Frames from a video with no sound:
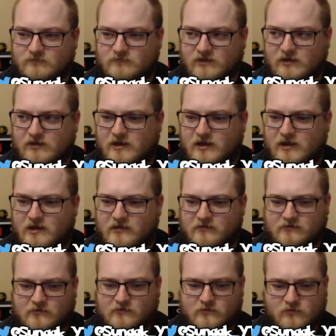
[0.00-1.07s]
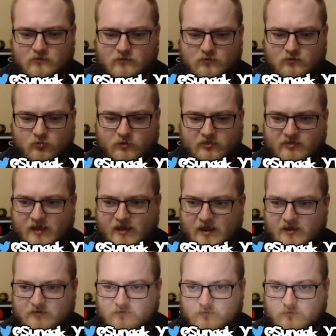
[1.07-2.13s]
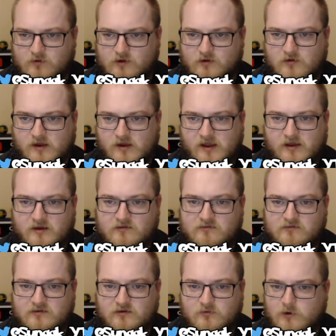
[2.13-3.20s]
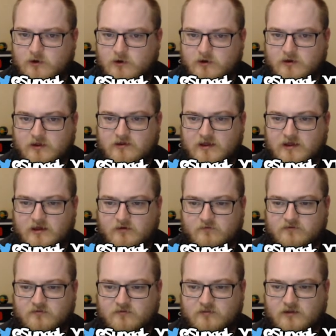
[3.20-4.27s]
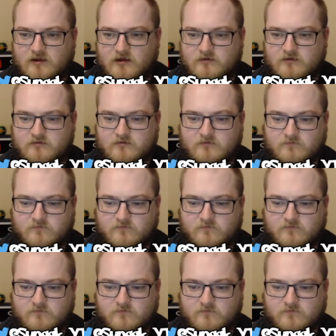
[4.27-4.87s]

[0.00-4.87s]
Okay, so with that, we're gonna go ahead and continue on and head over to the Lost.